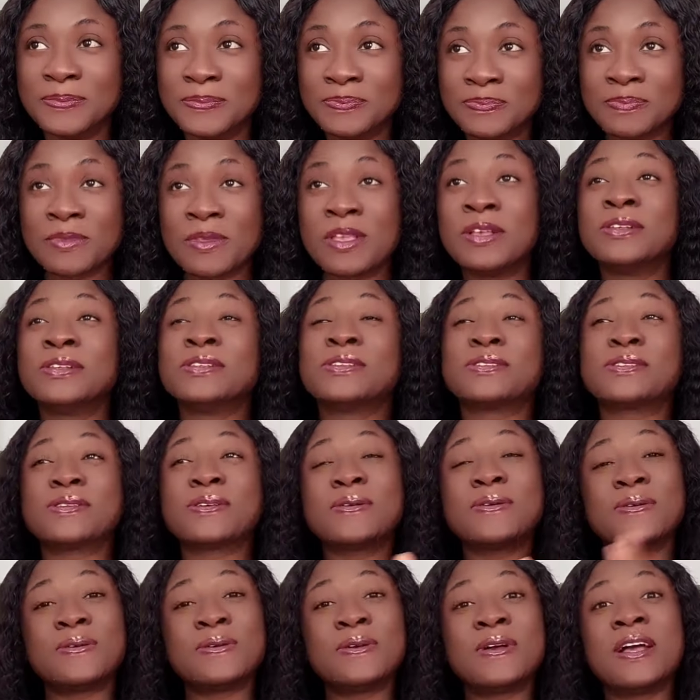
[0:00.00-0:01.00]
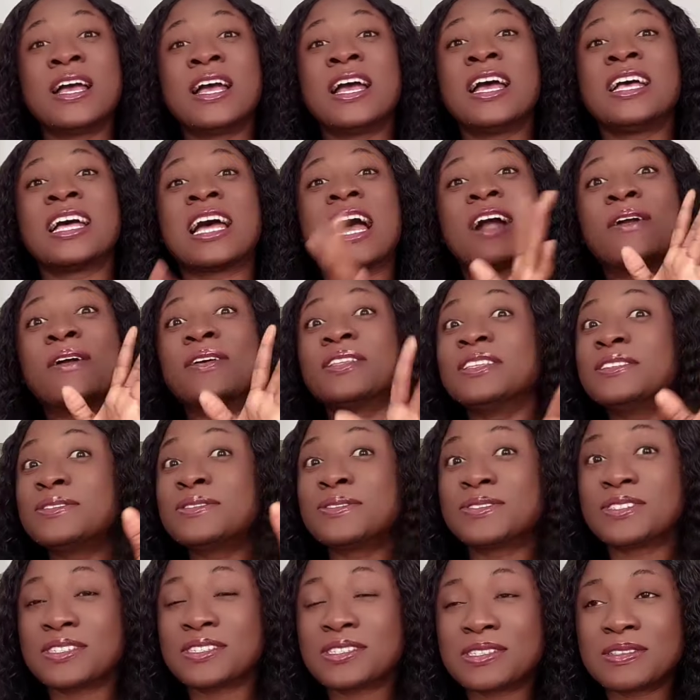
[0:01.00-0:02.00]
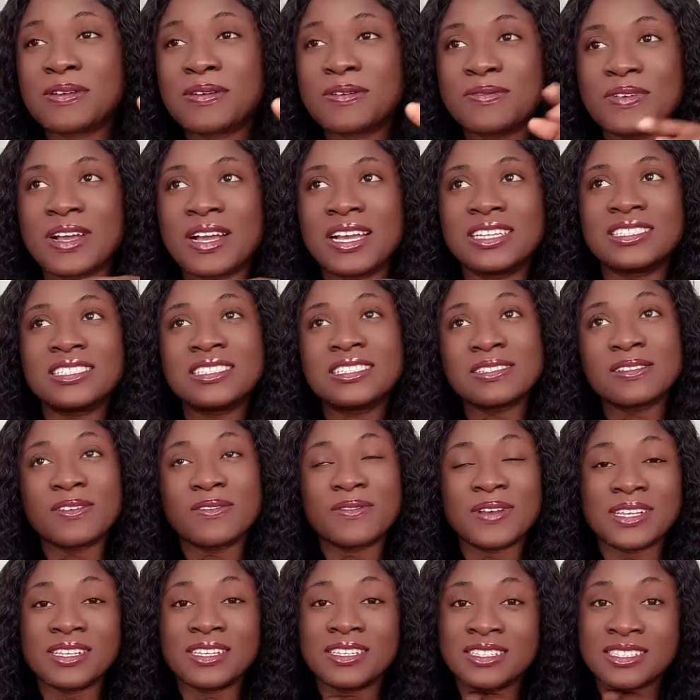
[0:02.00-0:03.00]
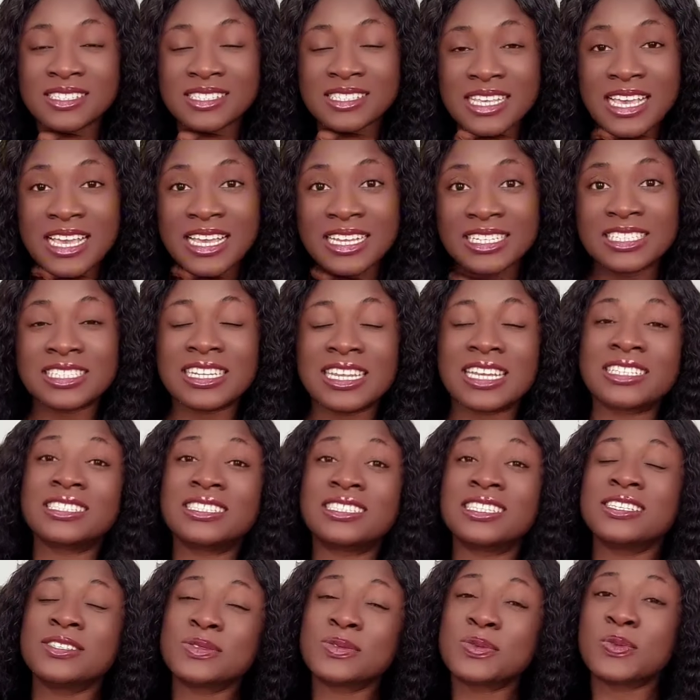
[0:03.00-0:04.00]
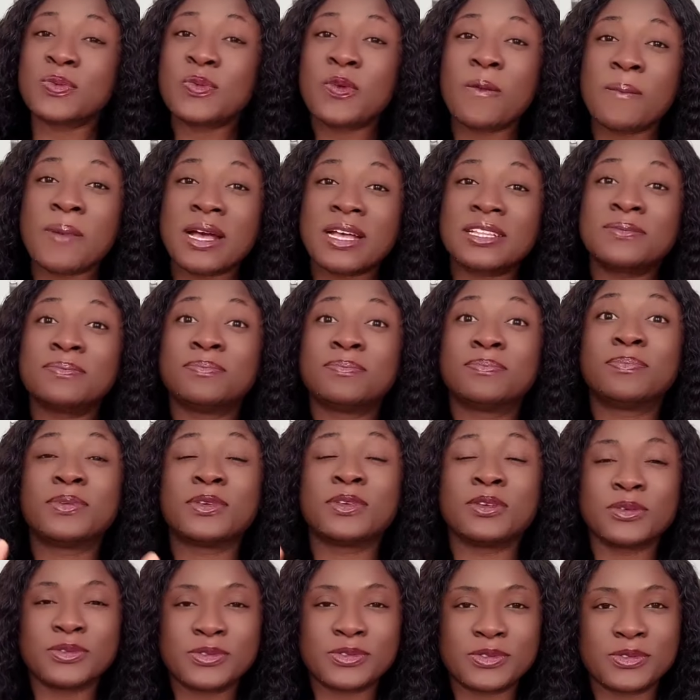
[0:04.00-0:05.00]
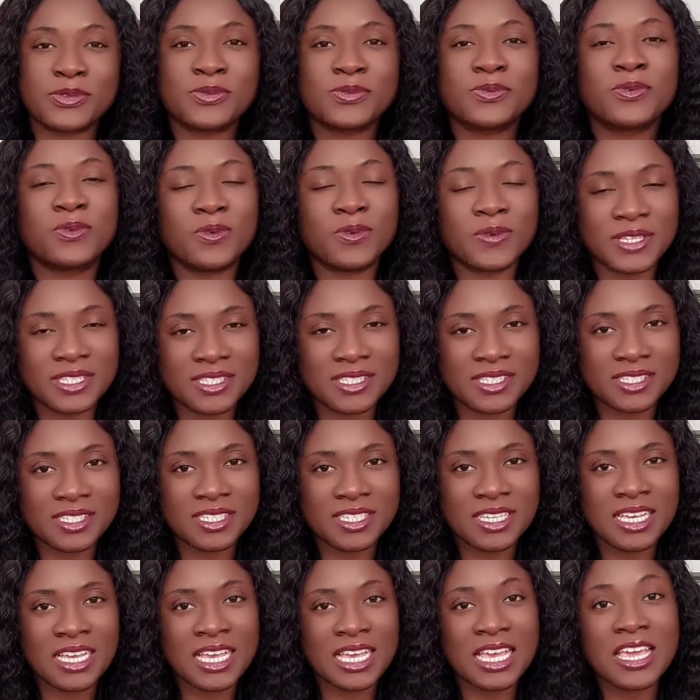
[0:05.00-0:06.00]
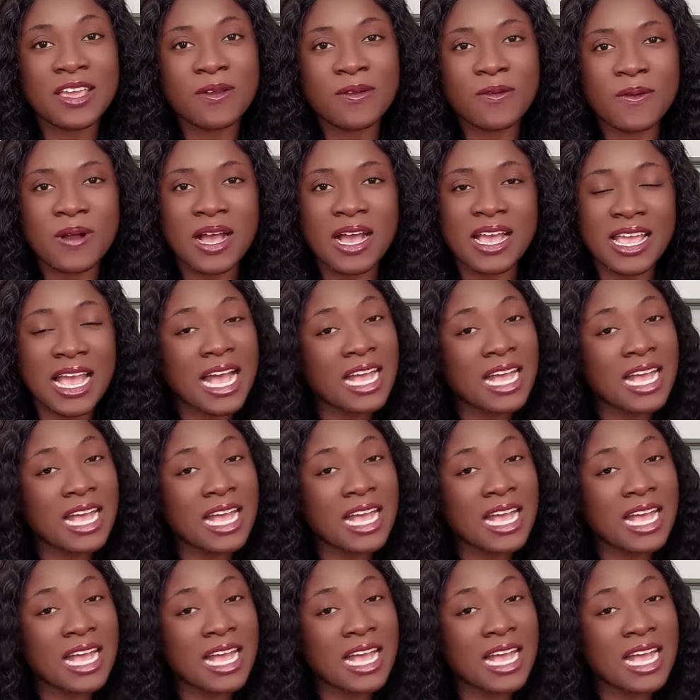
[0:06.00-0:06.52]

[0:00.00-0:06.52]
So, according to Gistlover said that this woman built with AY.